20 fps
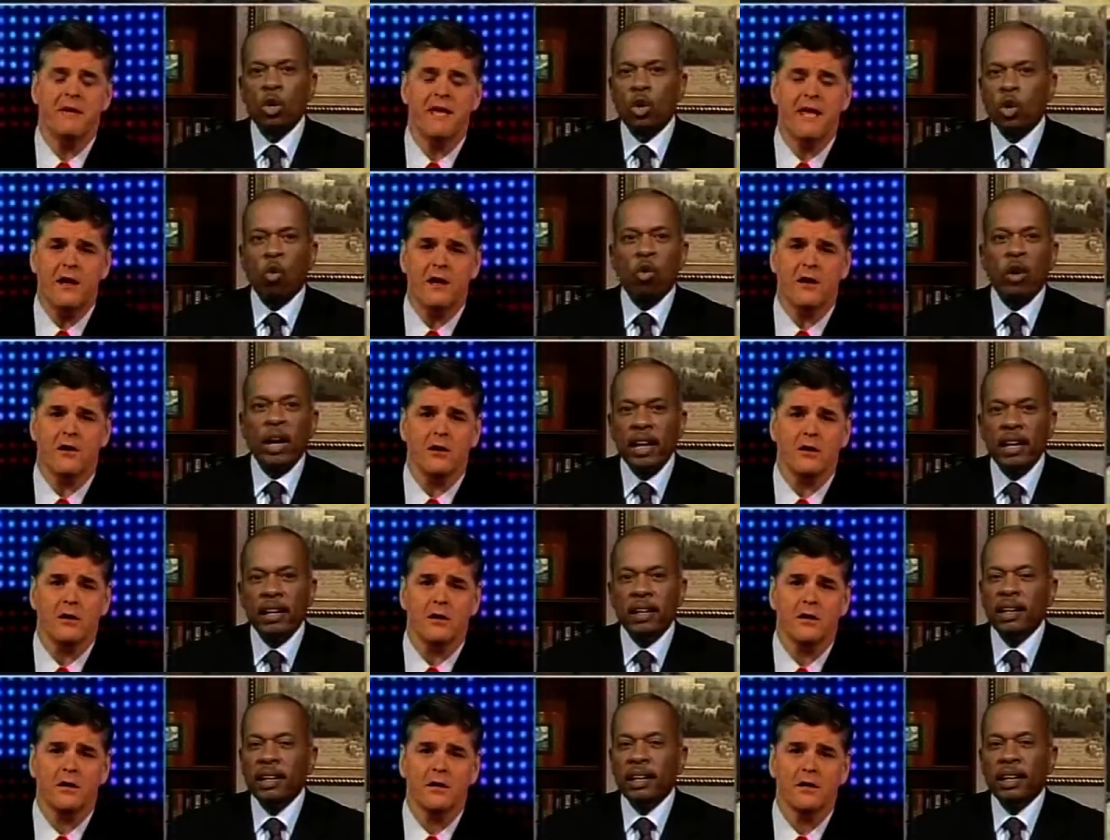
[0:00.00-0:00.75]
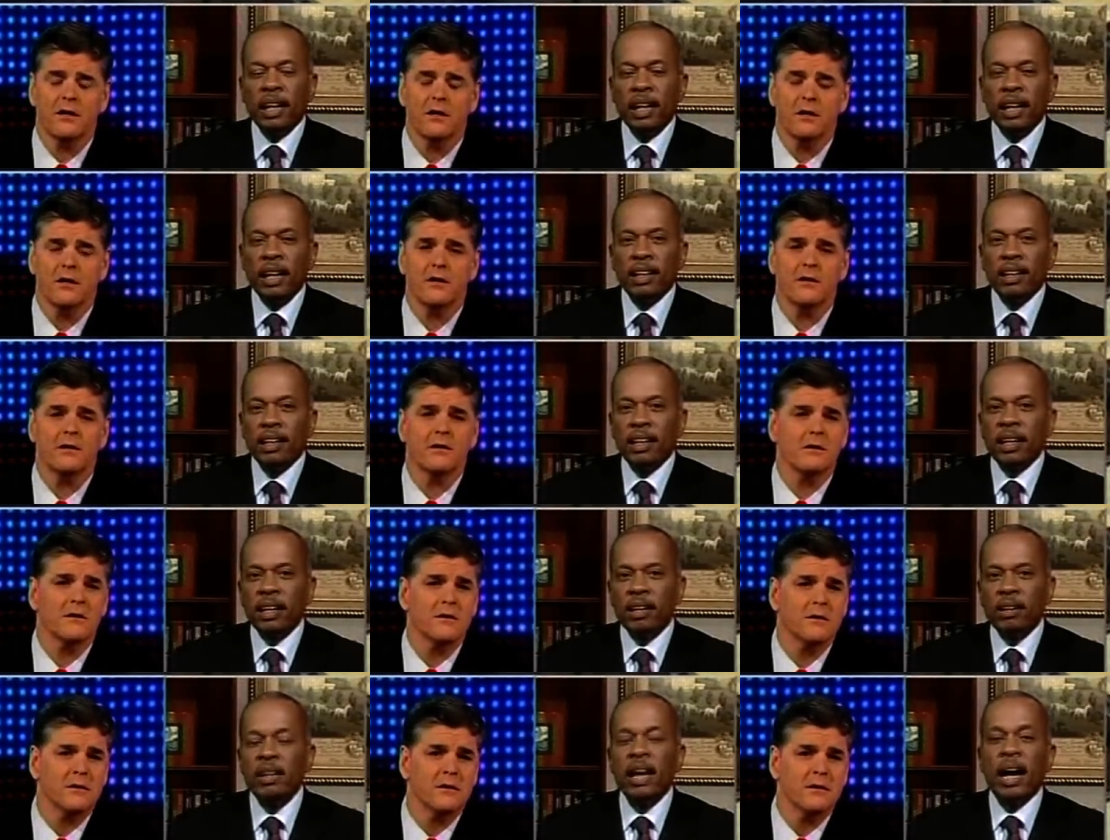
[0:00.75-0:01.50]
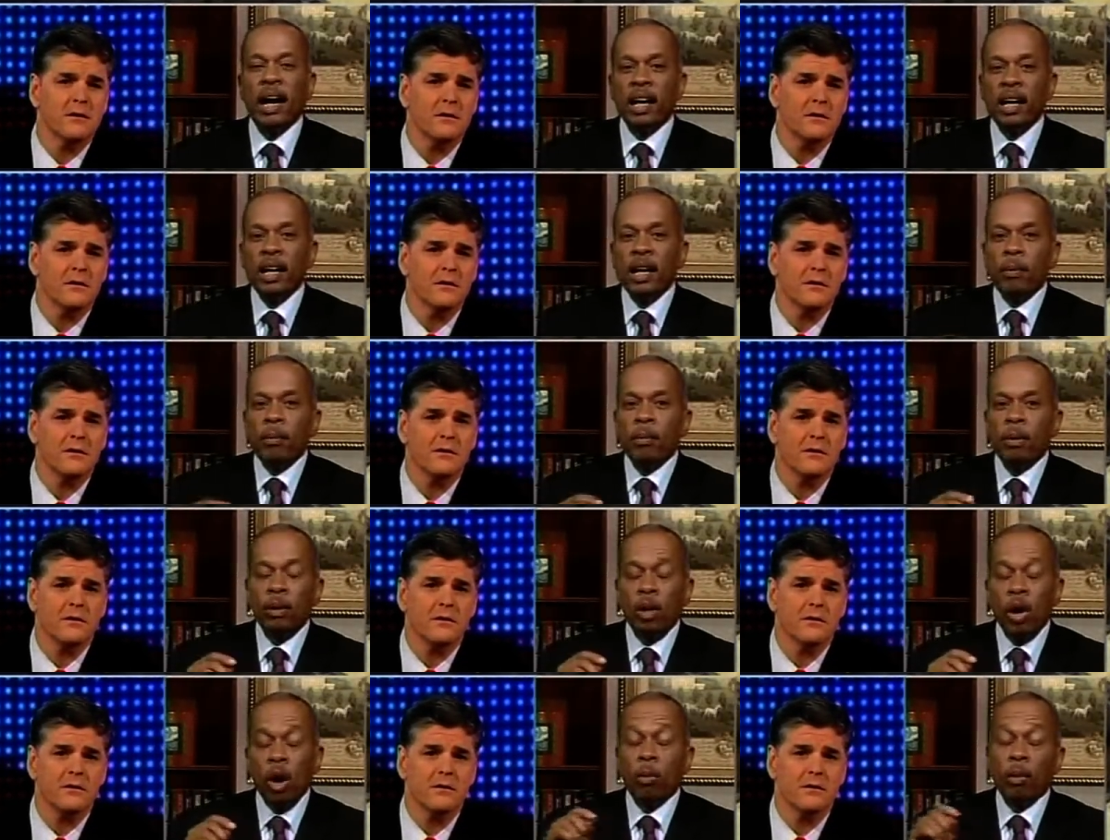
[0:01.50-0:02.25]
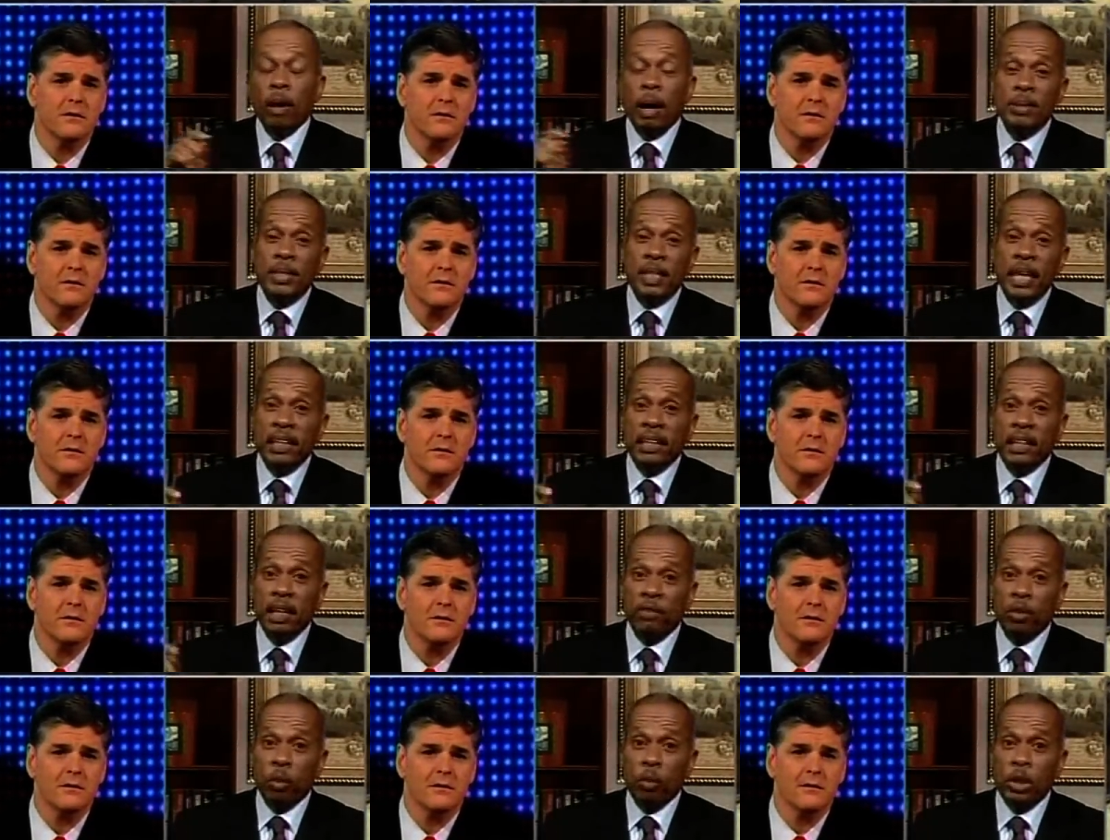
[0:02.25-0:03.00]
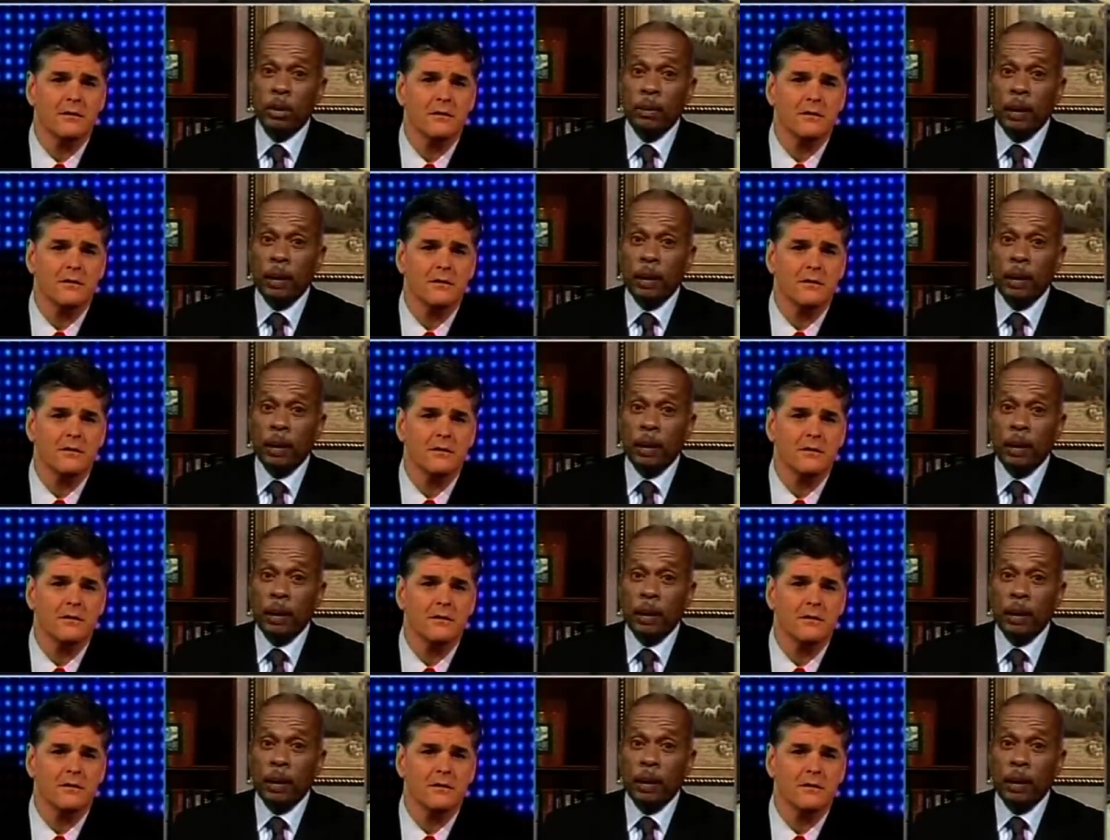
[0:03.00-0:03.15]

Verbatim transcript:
Speaker 1: here. Grid, it, yeah, no, I'm saying that if it was